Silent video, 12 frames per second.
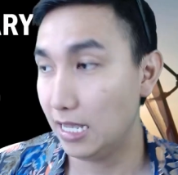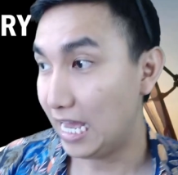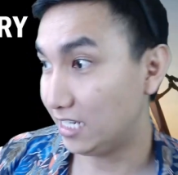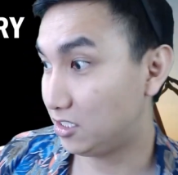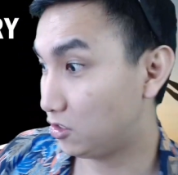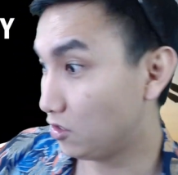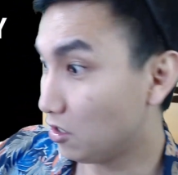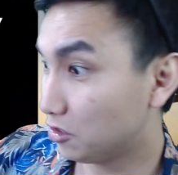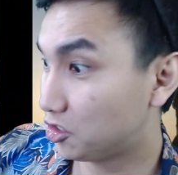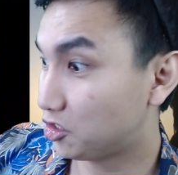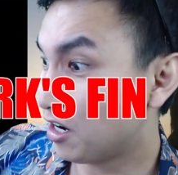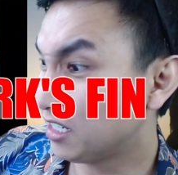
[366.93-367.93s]
saw a
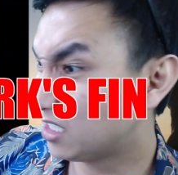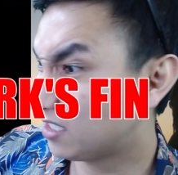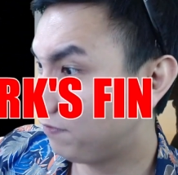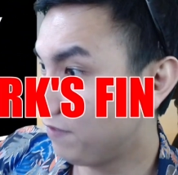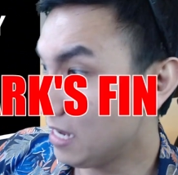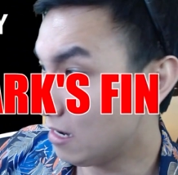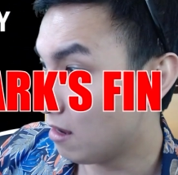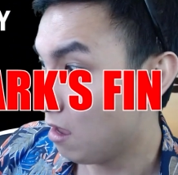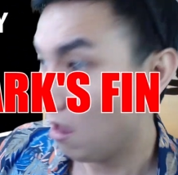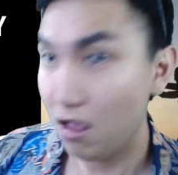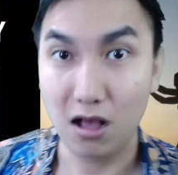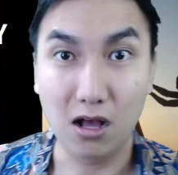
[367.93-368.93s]
shark's fin.
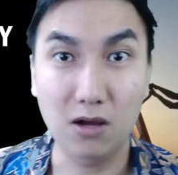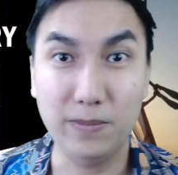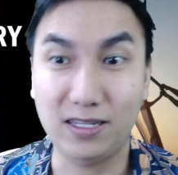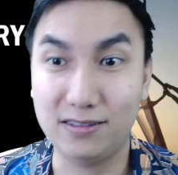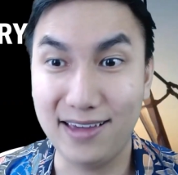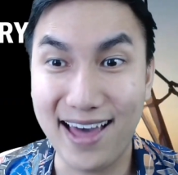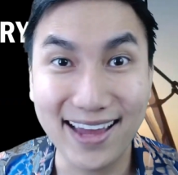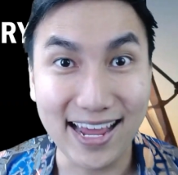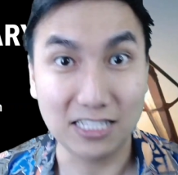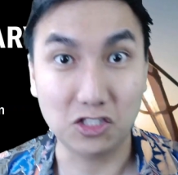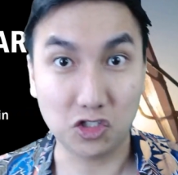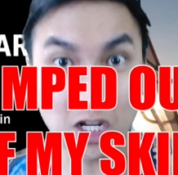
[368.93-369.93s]
Oh my god,
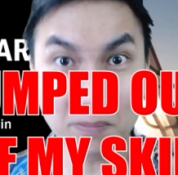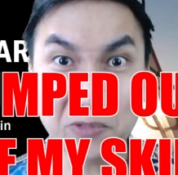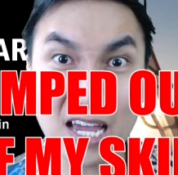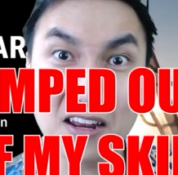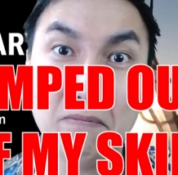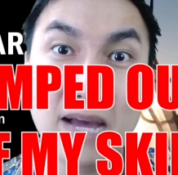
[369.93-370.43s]
I jumped out of my